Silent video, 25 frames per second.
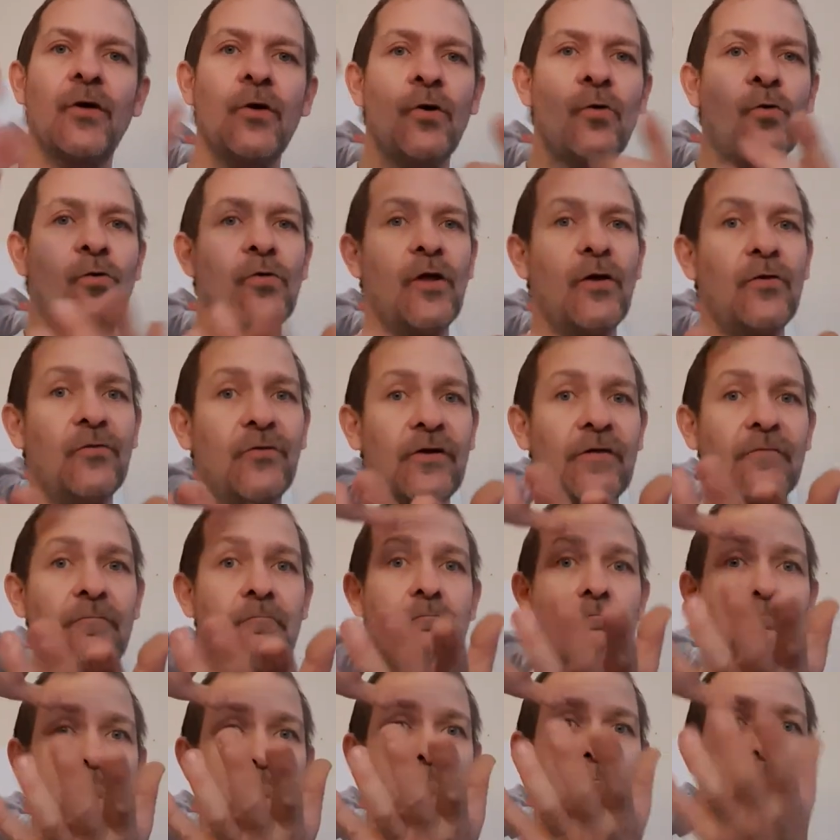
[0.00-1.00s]
Well, those have
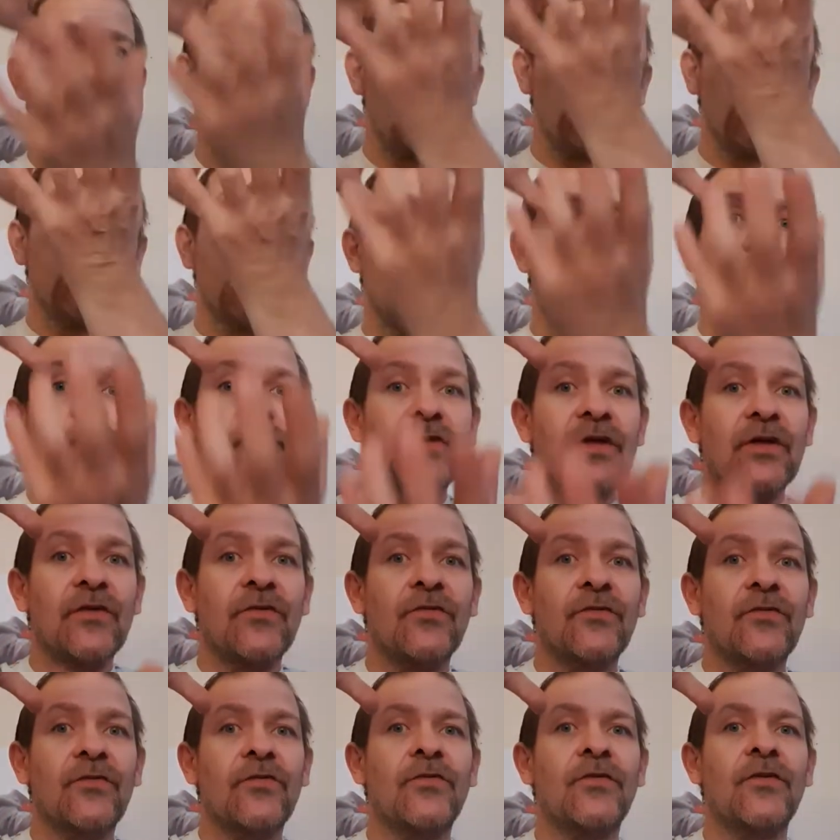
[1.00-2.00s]
multiple
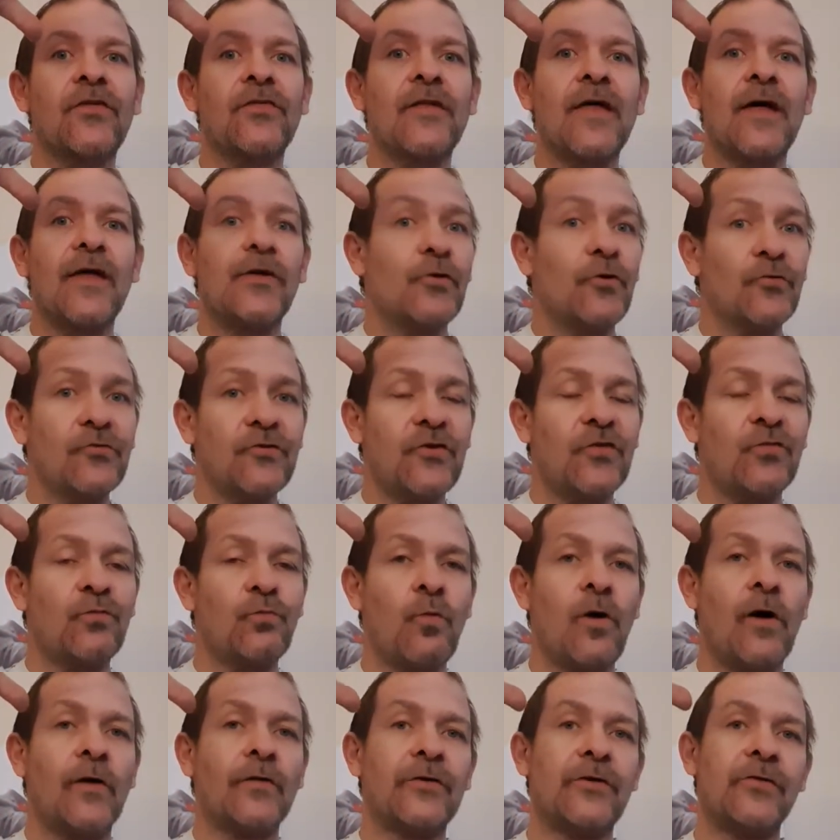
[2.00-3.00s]
disks in there, not just
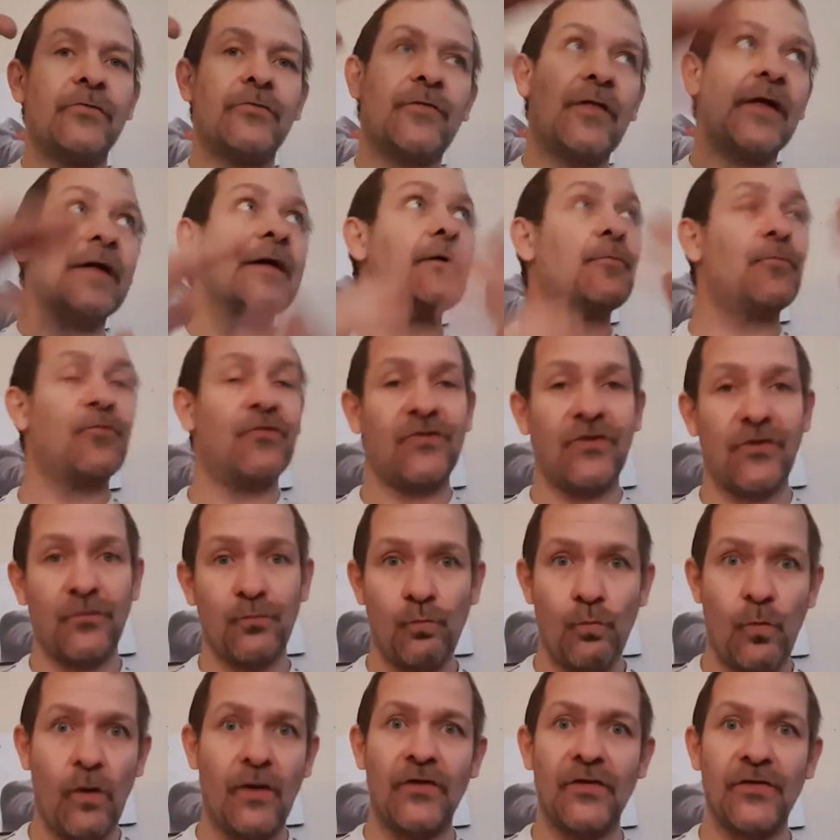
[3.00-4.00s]
one. You'd think it was just
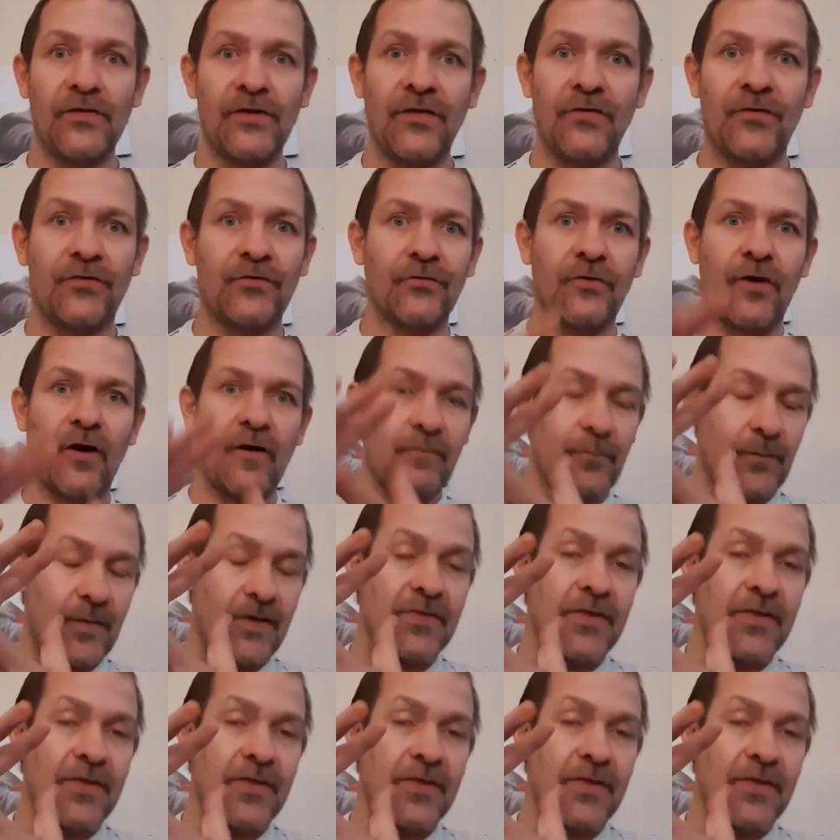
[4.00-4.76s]
one disk drive, but in